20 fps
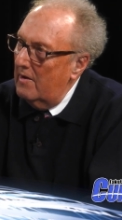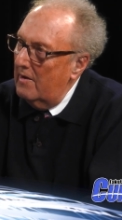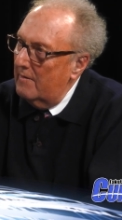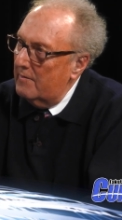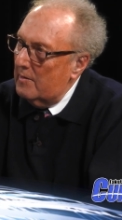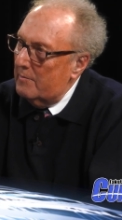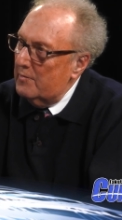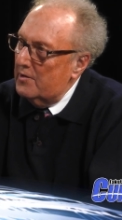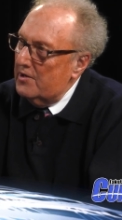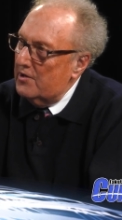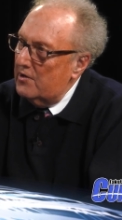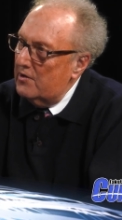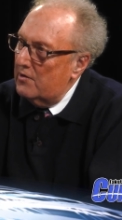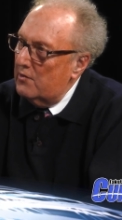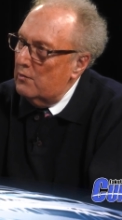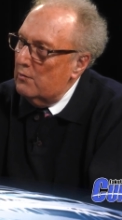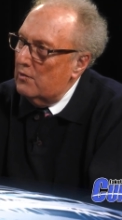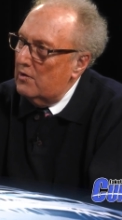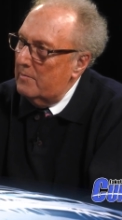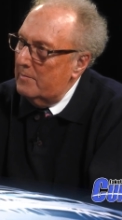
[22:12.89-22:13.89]
from these
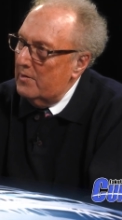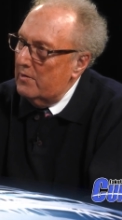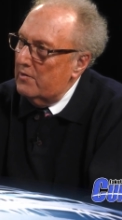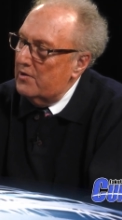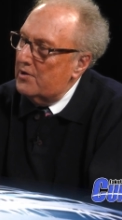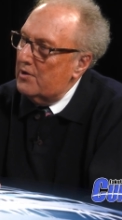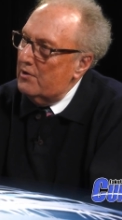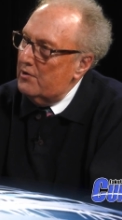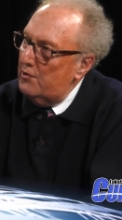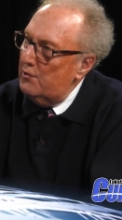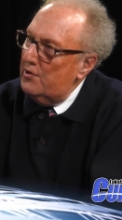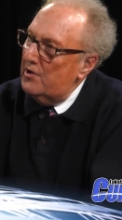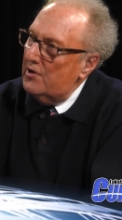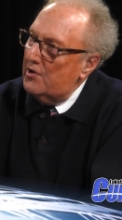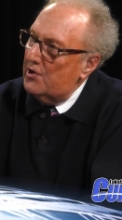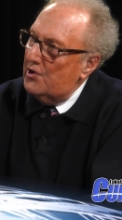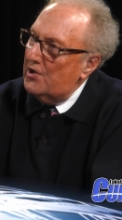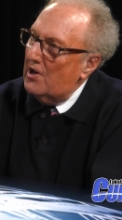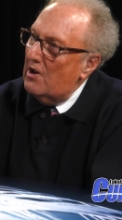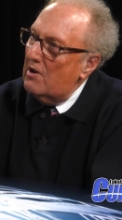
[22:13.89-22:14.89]
two communities. Could you just
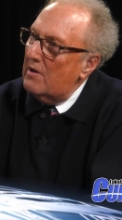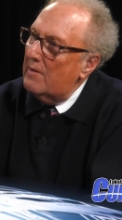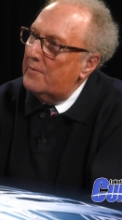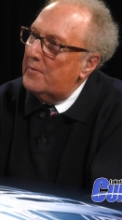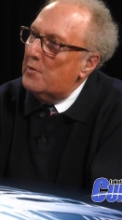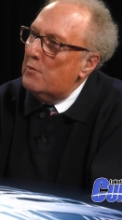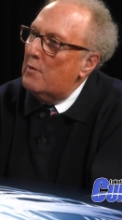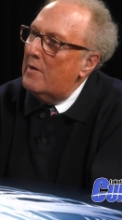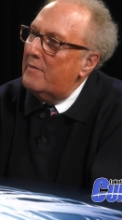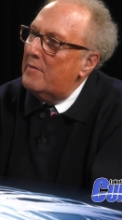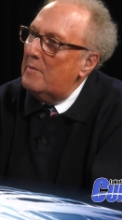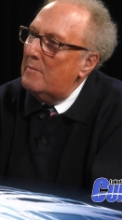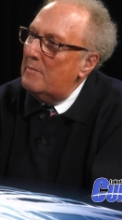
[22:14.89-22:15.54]
share a few of them?